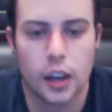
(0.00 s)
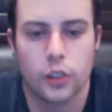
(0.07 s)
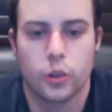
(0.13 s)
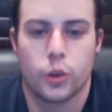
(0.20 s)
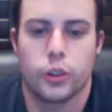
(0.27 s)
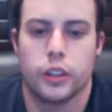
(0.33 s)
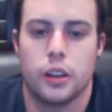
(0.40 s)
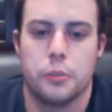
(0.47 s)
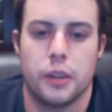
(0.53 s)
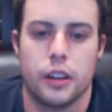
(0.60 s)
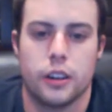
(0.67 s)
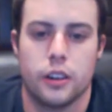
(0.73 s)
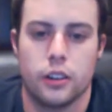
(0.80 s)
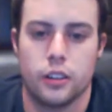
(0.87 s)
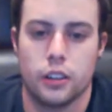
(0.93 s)
growing out my
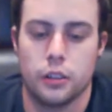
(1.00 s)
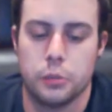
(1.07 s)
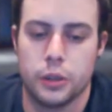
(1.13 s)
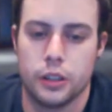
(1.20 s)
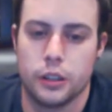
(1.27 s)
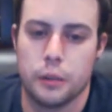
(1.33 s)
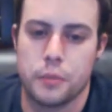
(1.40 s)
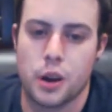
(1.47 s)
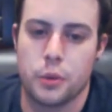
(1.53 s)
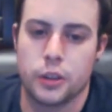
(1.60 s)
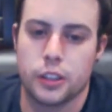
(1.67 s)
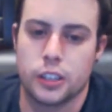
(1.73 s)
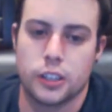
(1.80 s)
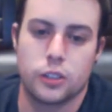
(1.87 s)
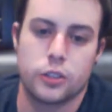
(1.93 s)
hair a little bit. I'm probably
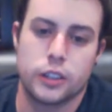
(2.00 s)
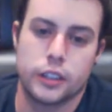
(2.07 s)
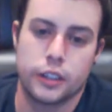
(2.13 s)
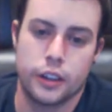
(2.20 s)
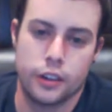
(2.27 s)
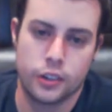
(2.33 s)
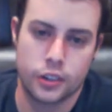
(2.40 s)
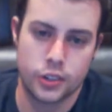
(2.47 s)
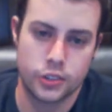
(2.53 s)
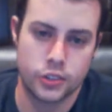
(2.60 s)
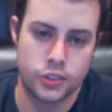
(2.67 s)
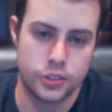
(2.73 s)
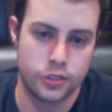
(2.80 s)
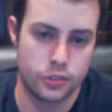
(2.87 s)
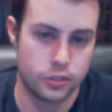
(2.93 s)
going to go get a haircut
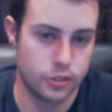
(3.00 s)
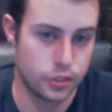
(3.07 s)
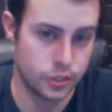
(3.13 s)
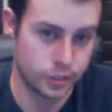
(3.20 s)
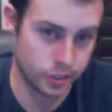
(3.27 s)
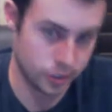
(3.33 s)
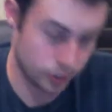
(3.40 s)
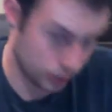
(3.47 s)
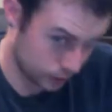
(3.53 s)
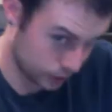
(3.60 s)
soon just to